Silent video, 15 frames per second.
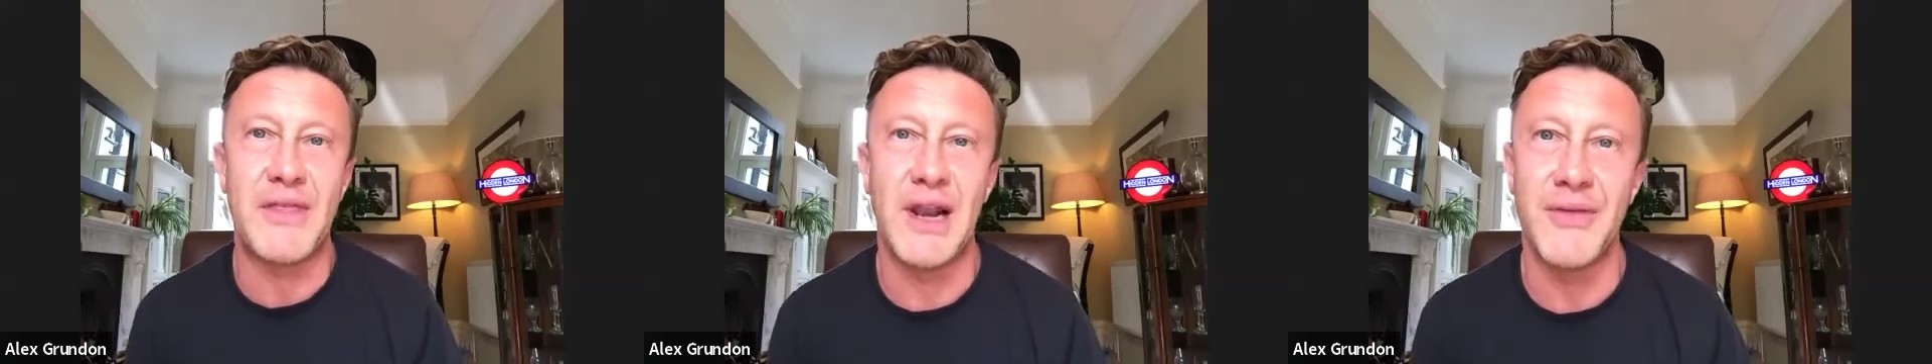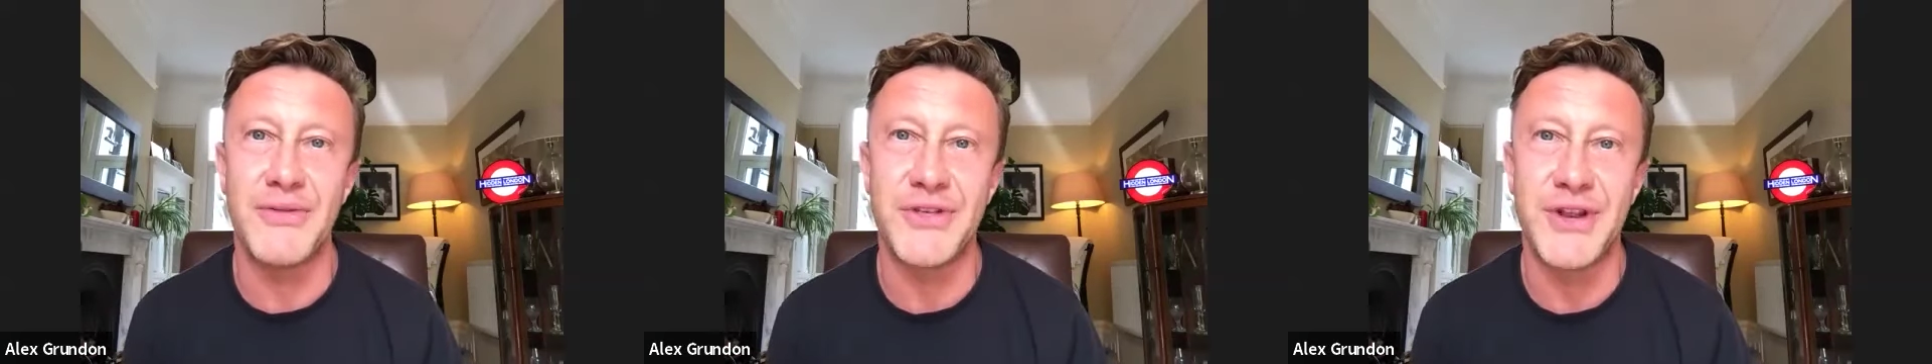the
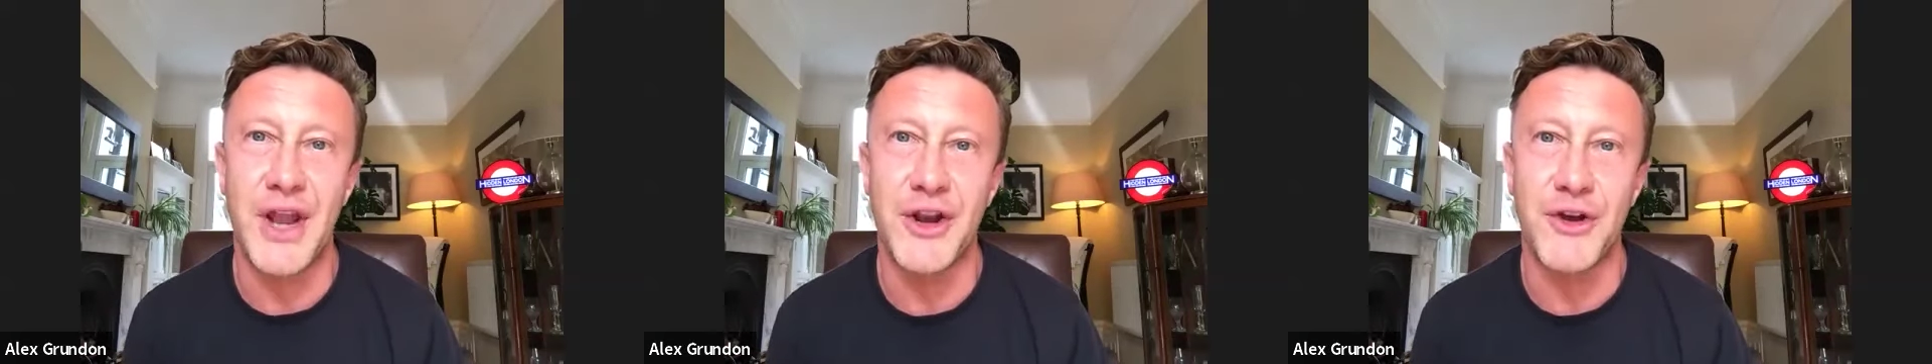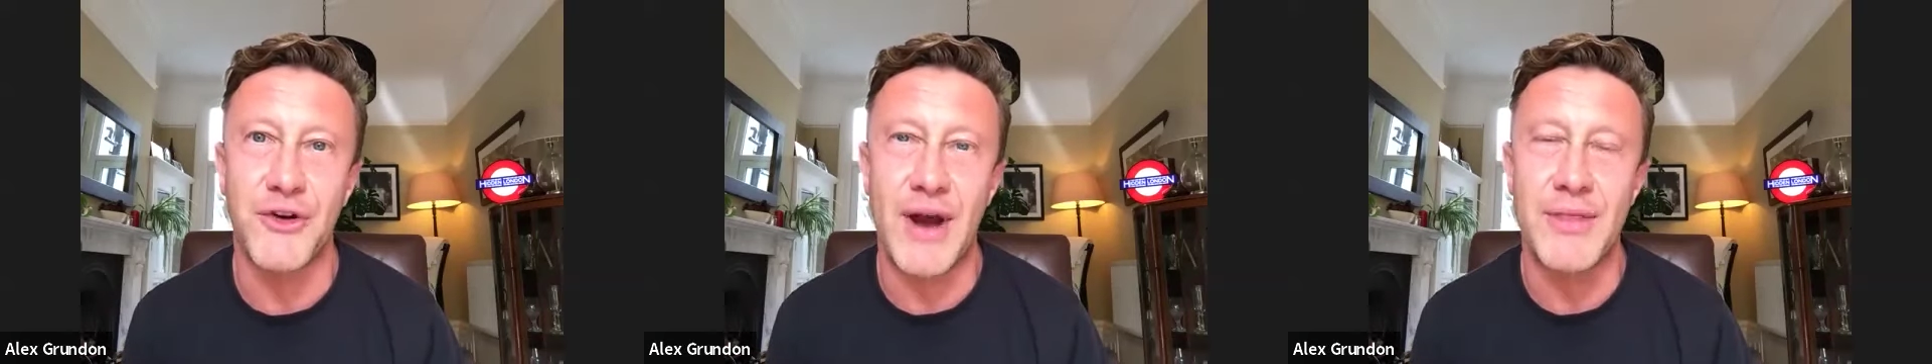London
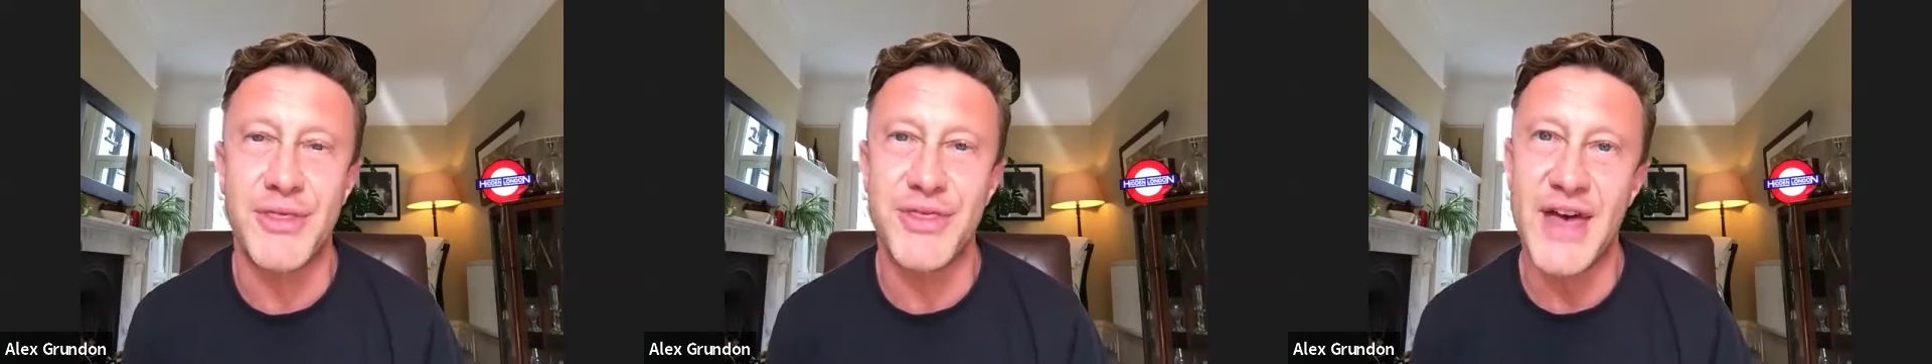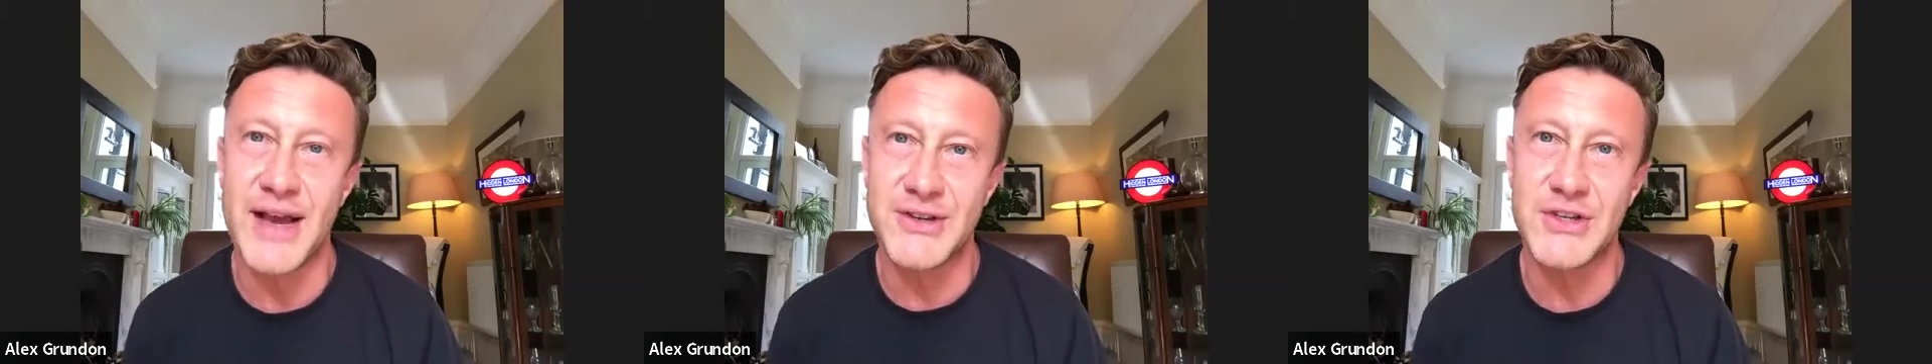Underground,
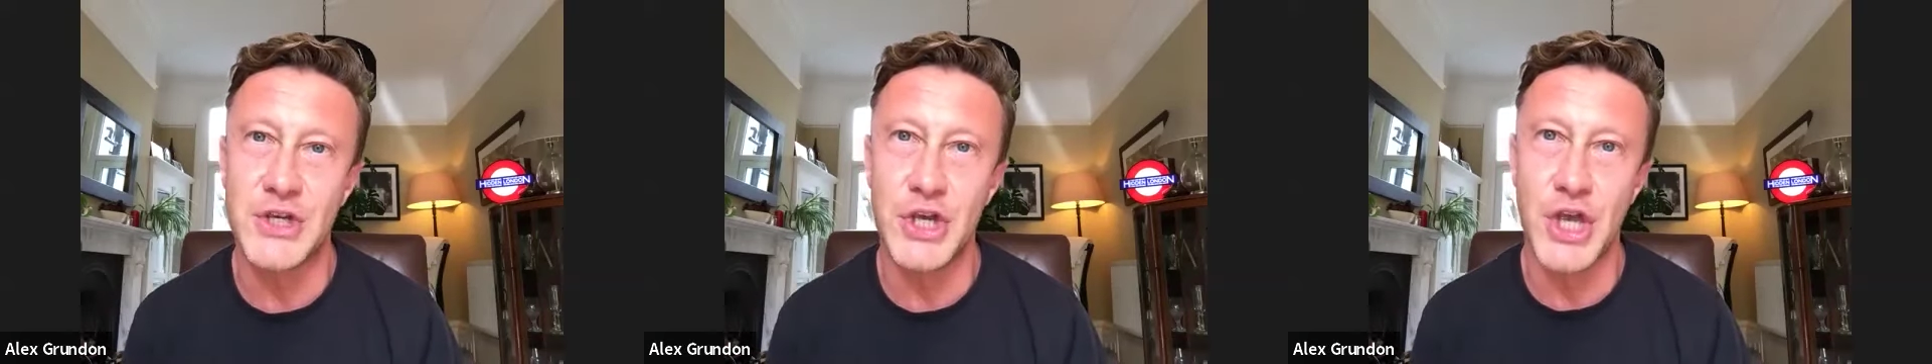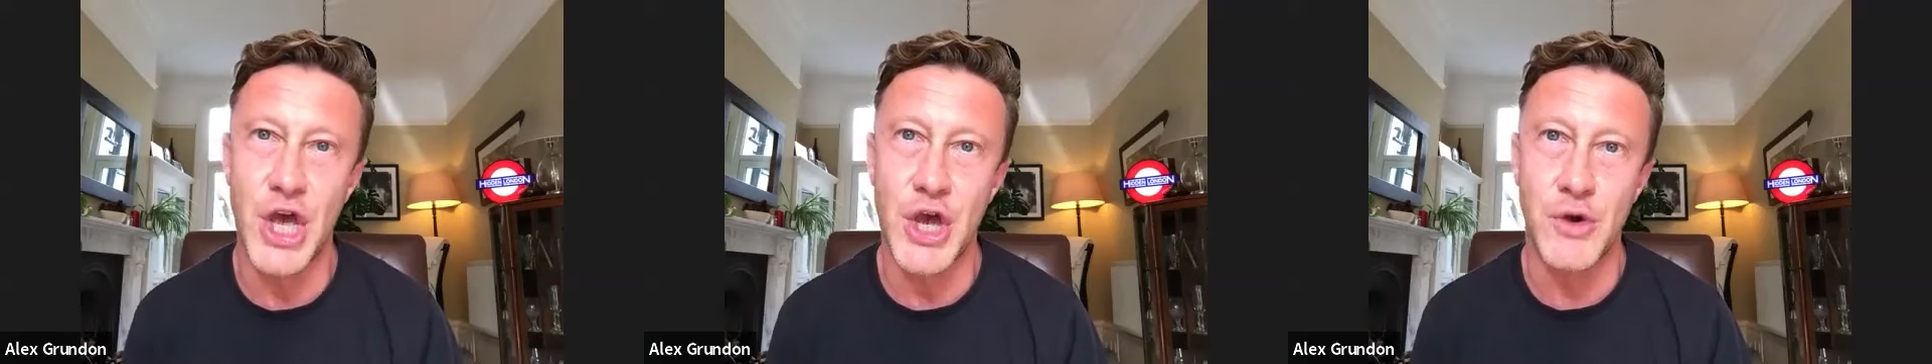thanks to
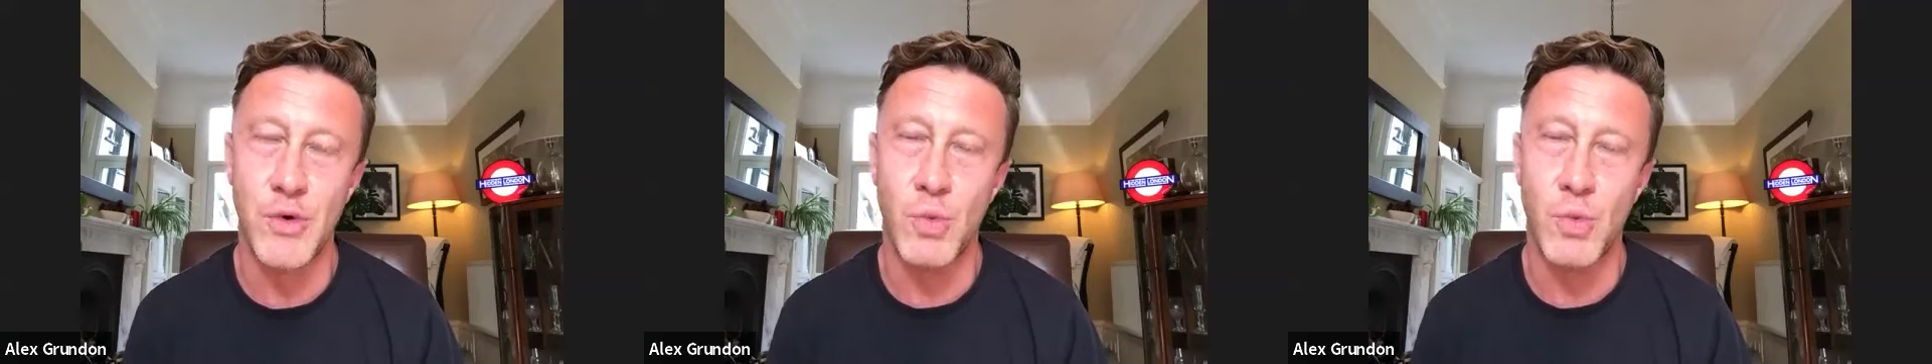you.